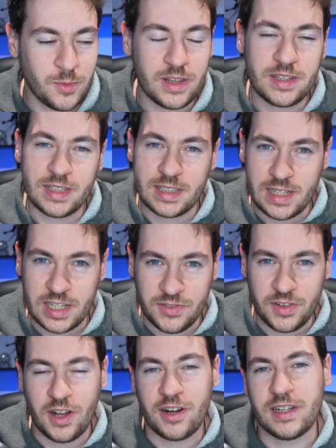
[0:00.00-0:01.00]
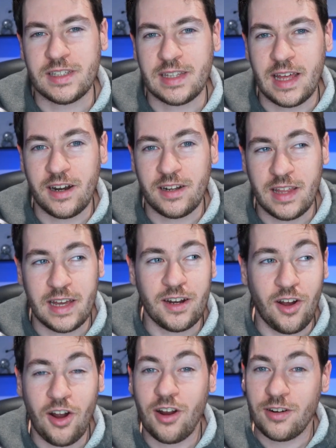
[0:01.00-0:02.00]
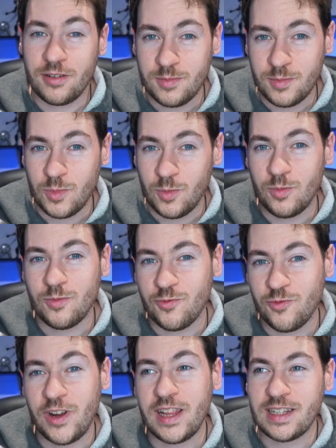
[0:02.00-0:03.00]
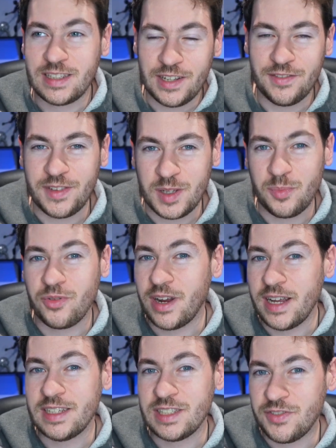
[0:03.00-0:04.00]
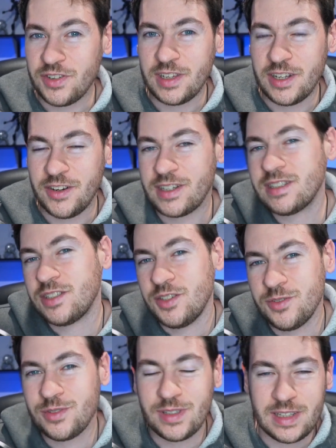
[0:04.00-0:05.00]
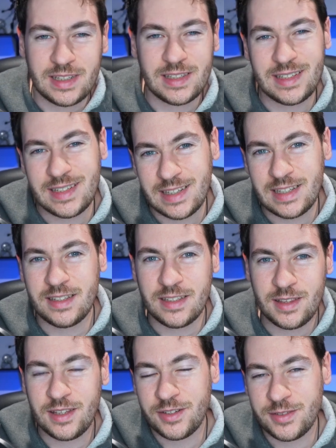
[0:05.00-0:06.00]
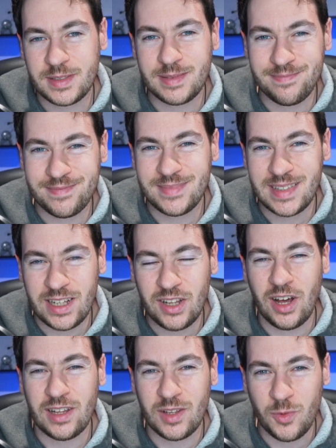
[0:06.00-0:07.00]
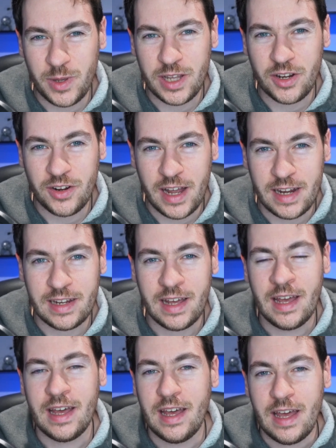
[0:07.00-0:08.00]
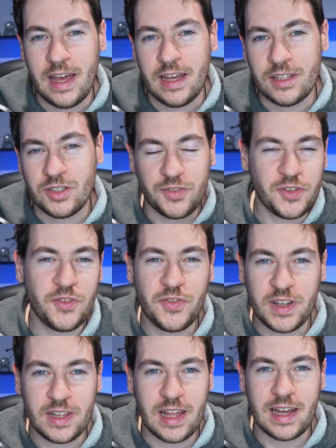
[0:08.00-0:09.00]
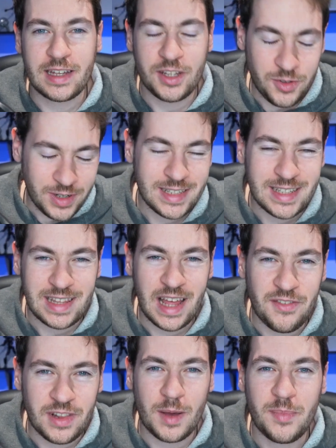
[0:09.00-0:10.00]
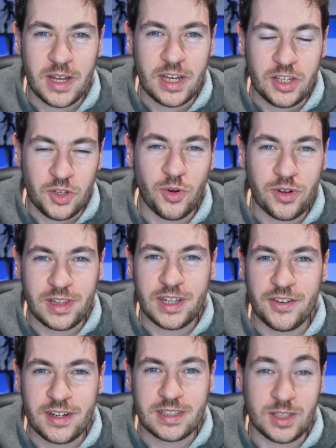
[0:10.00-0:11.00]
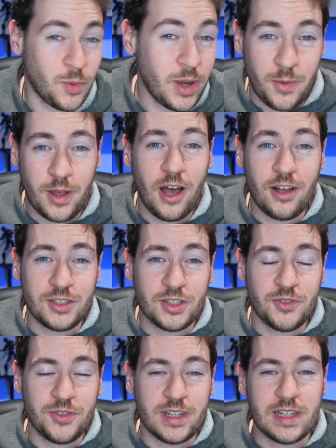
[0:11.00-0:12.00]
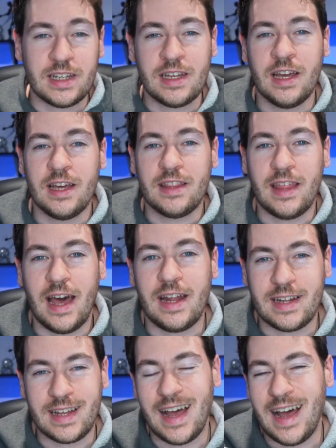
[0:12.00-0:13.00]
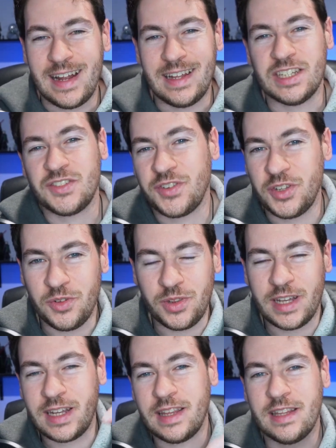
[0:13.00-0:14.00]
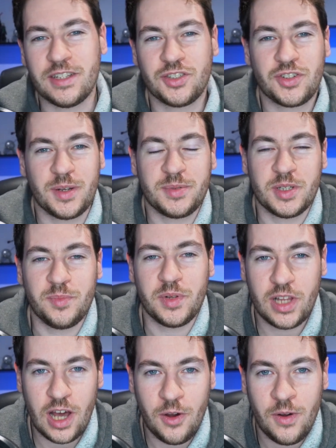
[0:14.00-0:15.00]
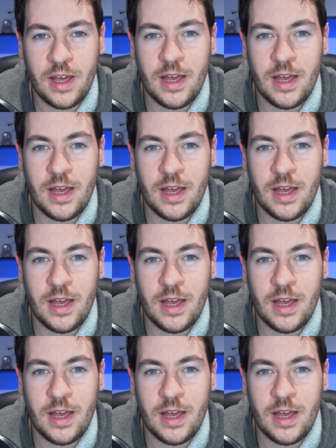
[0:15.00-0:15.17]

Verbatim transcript: with successful artists that, that are relatively praised for lyrics, usually uh, there's still on the weaker end. So if you feel like you need to level up your lyrics the way we all do, really, that guide is for you. Link in the description below.